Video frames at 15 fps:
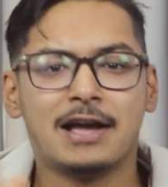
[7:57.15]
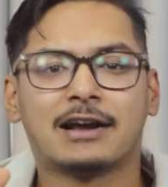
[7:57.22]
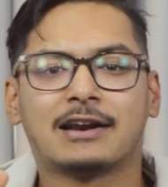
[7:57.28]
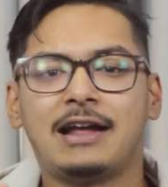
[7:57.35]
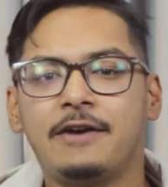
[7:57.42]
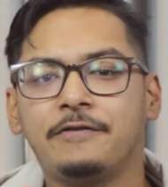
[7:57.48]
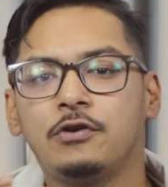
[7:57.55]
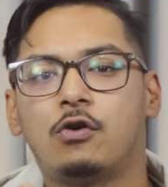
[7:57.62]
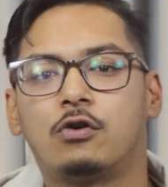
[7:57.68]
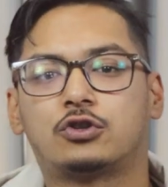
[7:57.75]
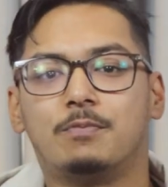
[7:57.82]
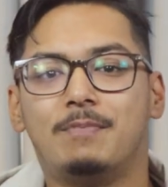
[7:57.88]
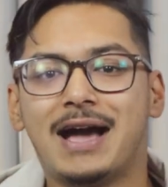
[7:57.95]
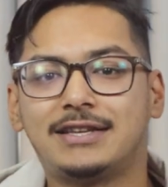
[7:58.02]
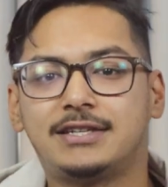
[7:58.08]
Klaviyo
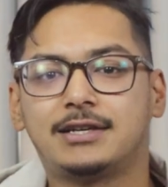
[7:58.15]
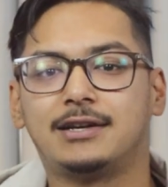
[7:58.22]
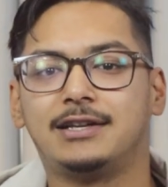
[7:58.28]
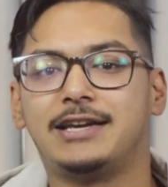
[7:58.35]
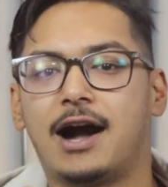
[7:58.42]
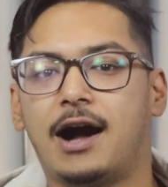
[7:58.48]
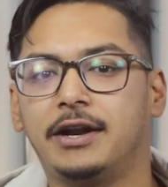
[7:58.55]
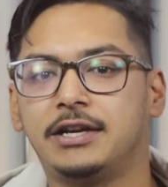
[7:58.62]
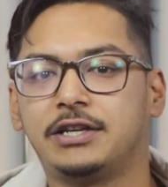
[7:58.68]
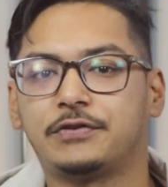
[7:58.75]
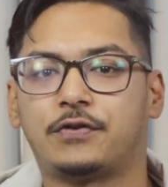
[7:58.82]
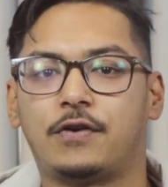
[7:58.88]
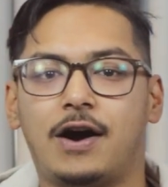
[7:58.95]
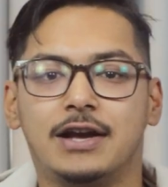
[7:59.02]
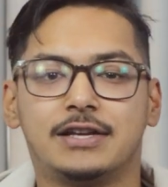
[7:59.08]
automatically
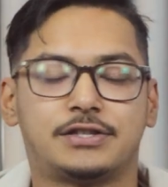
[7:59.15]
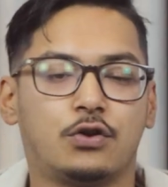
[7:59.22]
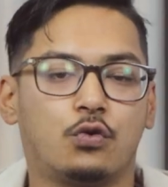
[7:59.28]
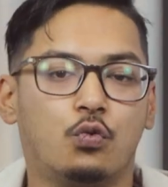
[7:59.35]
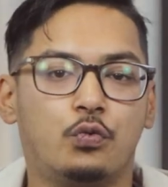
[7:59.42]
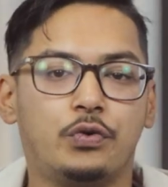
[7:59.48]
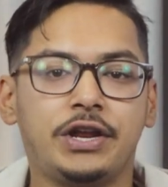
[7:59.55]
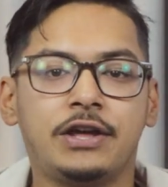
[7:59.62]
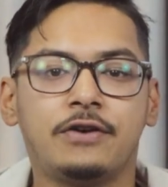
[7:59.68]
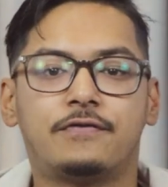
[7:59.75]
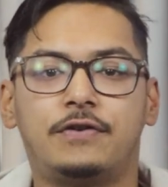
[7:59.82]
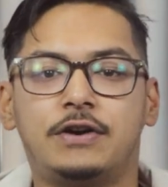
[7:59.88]
identifies the winning